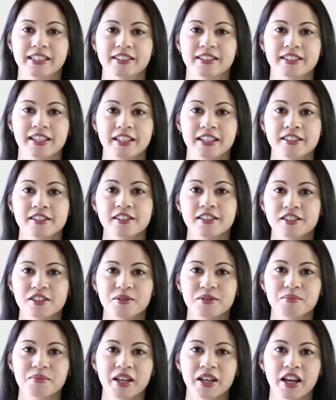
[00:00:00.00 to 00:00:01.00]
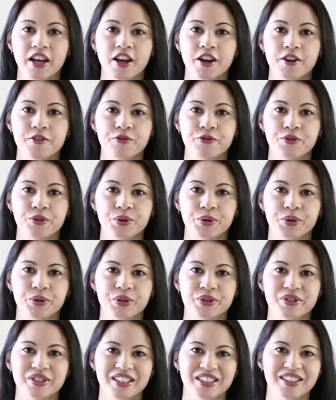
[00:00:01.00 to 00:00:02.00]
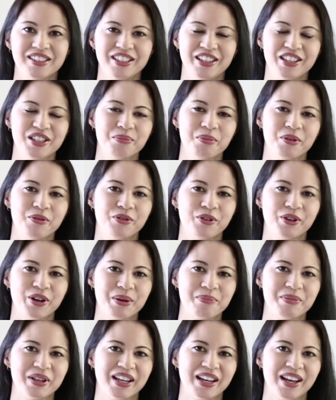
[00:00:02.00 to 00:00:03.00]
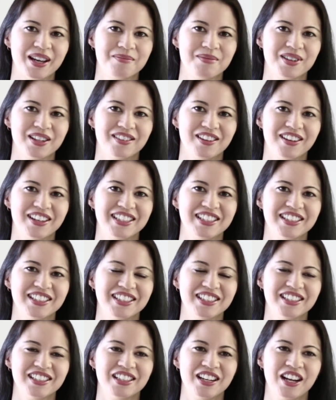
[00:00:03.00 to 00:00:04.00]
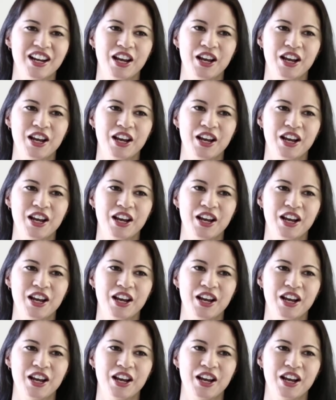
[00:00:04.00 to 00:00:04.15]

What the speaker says: asceticism for 6 years before he became enlightened.